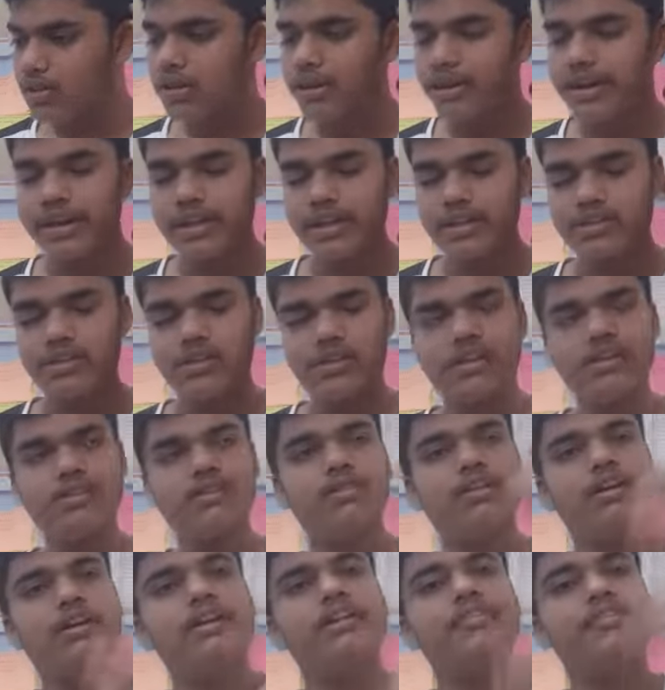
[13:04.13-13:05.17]
radiation is
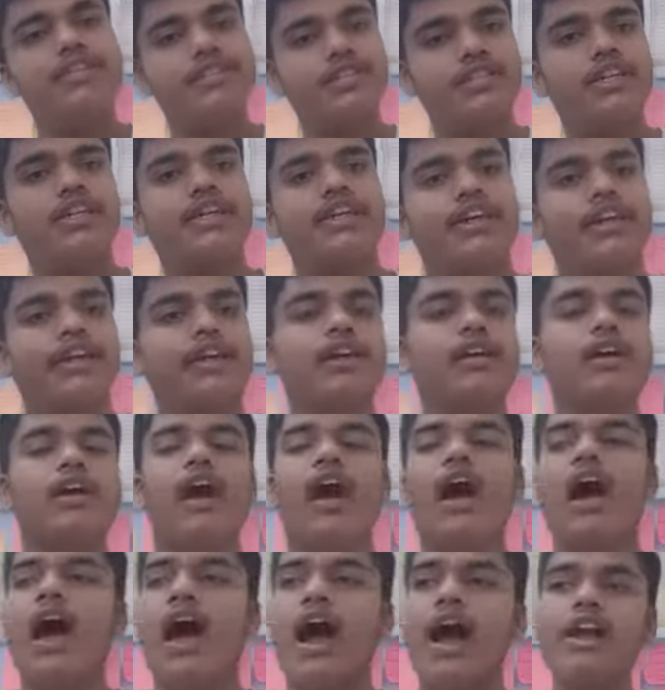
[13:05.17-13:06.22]
deficiated,
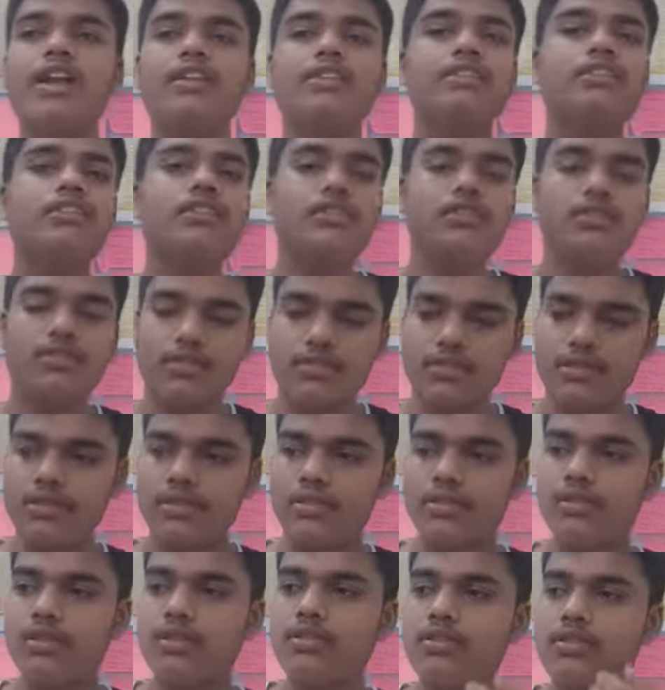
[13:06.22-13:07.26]
and
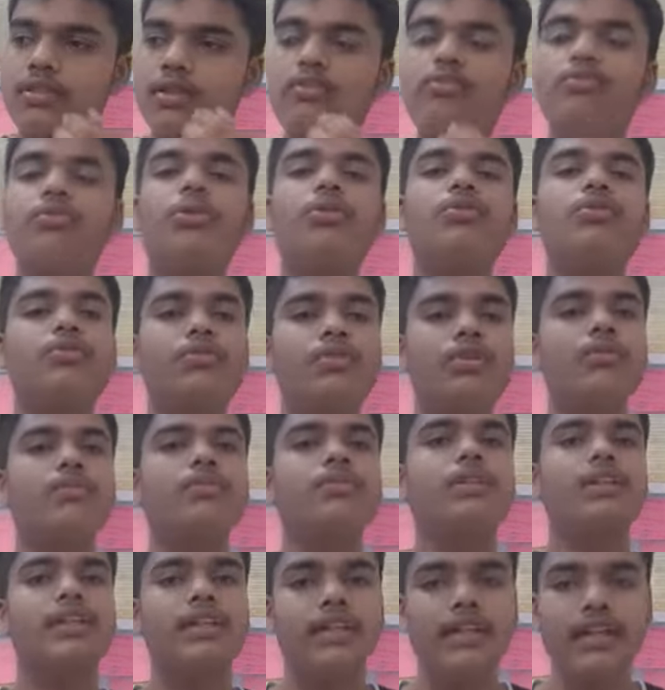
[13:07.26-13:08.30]
the somewhat
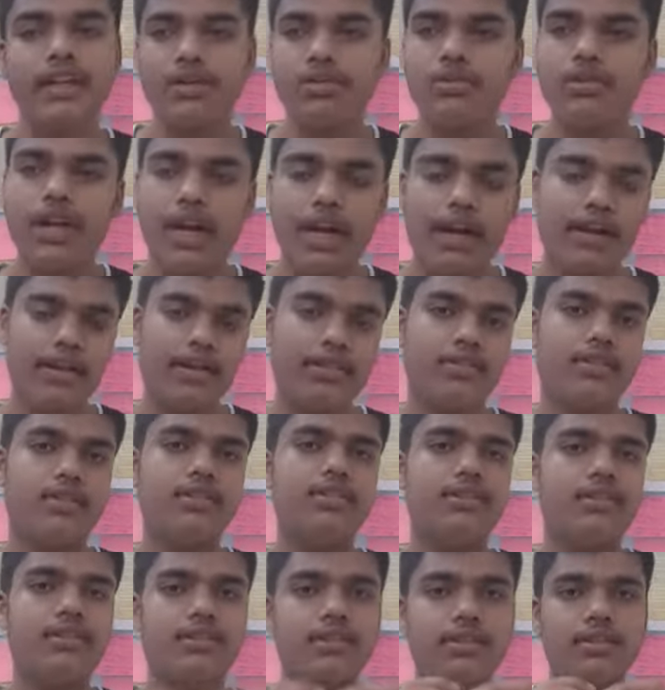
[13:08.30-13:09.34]
warmth needed to that region
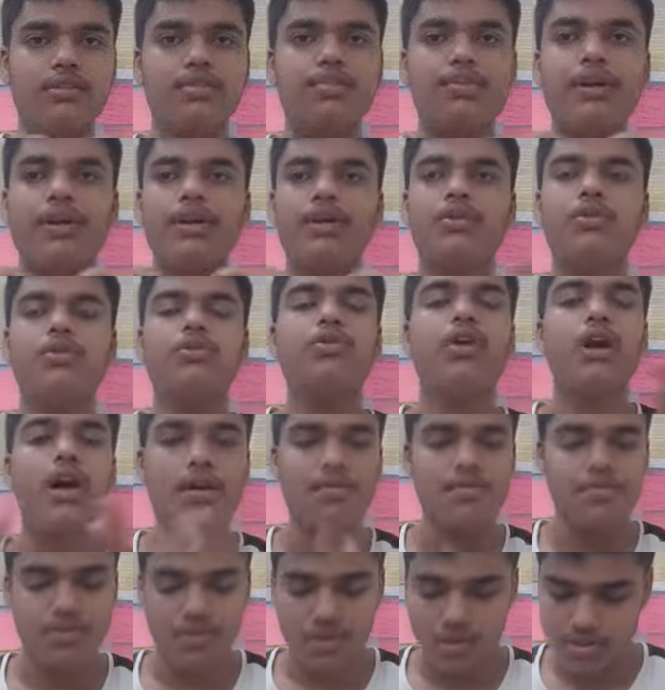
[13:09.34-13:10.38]
is spread due to
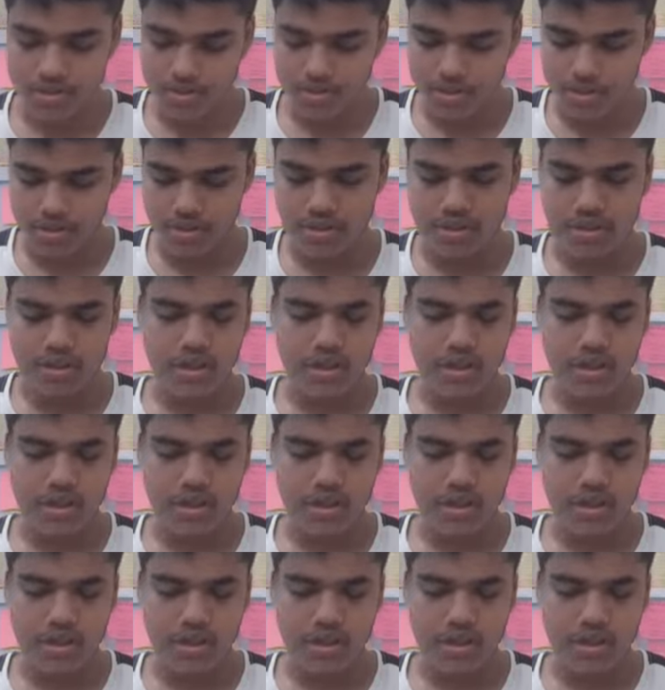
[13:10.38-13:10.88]
abduction.